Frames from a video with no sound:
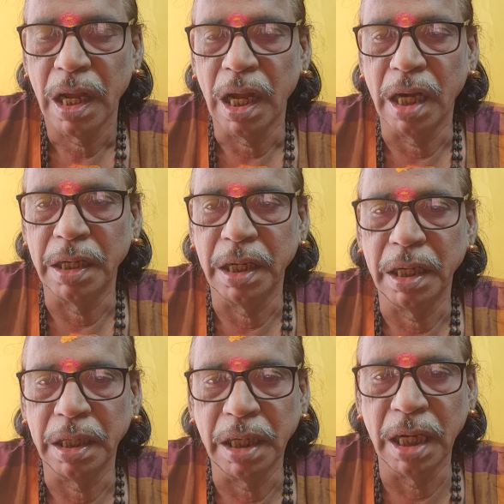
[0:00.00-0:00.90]
and a
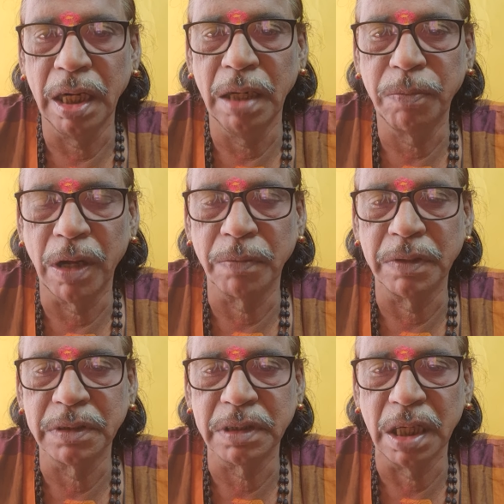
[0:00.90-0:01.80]
real
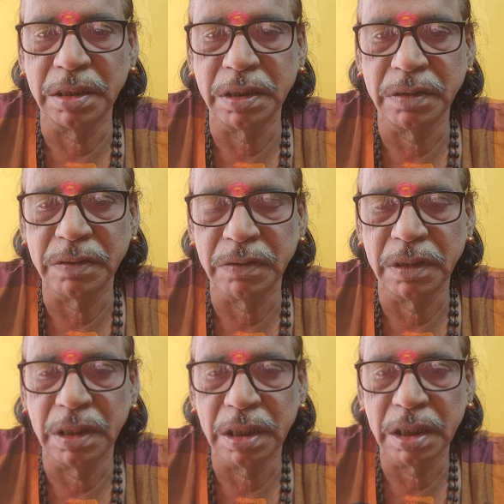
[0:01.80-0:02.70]
pharmacy license
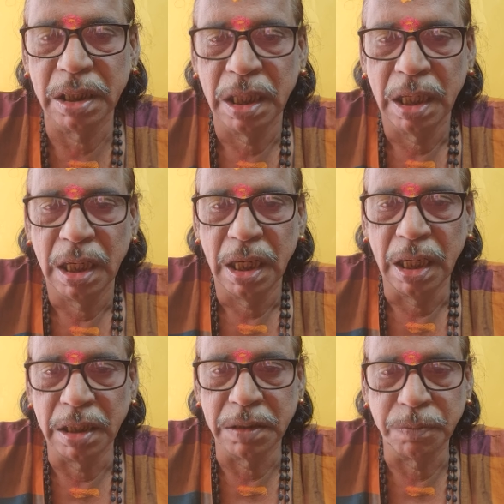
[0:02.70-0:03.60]
owner
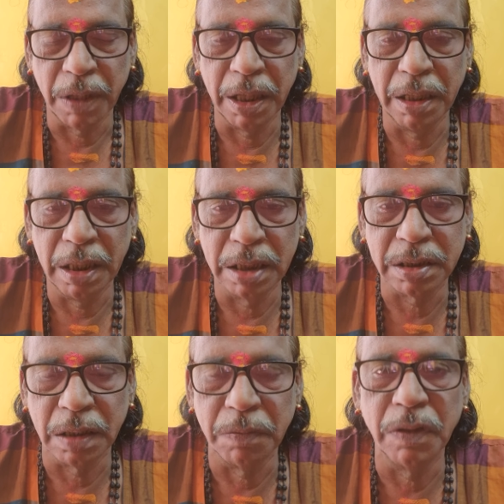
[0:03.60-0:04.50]
is paid
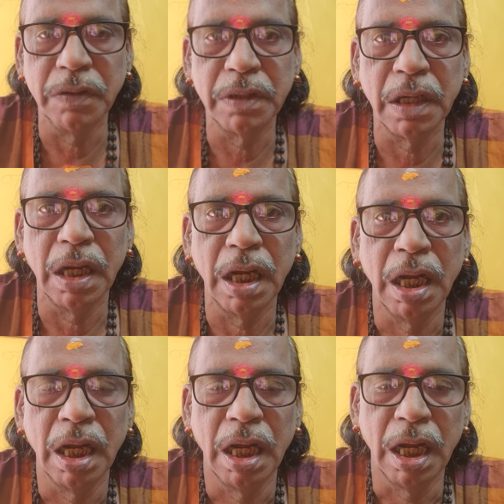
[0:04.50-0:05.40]
less amount,
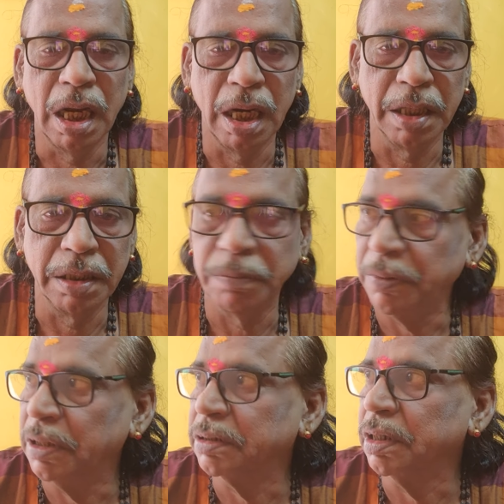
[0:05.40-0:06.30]
and the
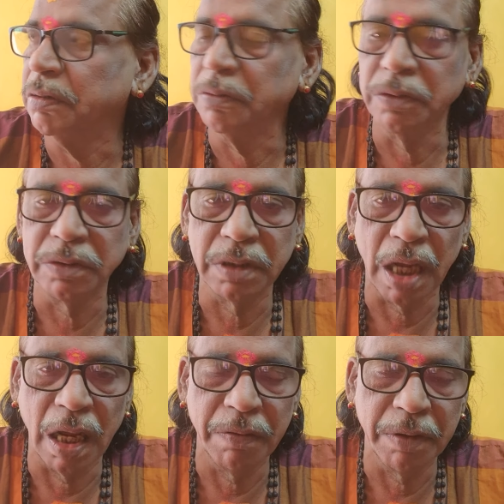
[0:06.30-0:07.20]
person who's
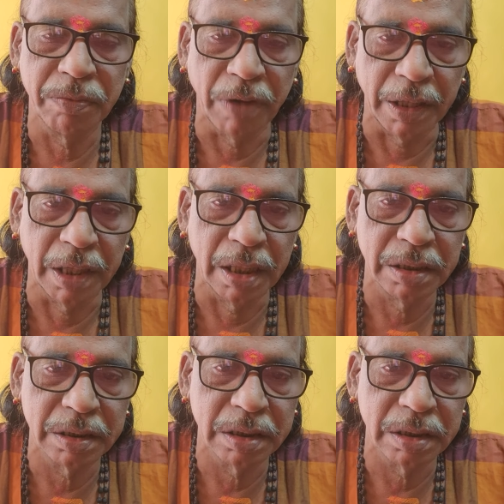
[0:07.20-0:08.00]
having finance